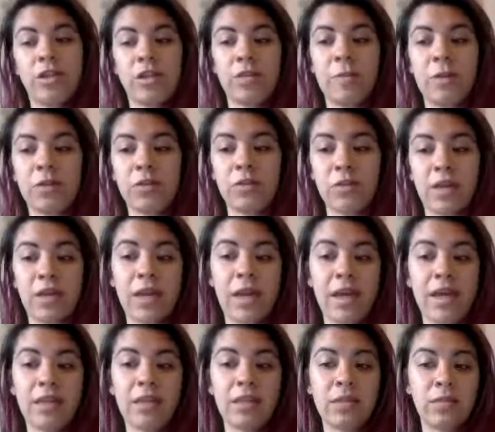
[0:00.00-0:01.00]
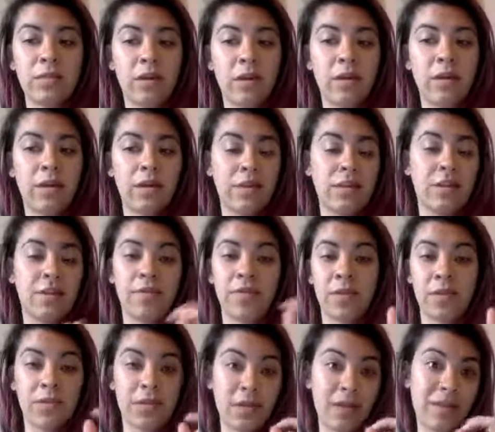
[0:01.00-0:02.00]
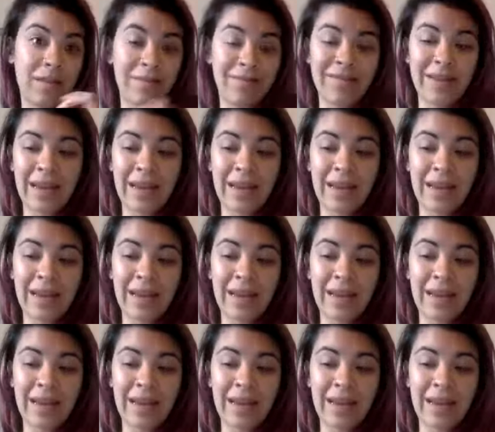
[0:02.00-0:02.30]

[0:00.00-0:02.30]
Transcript: It smells really nice or diffuse it.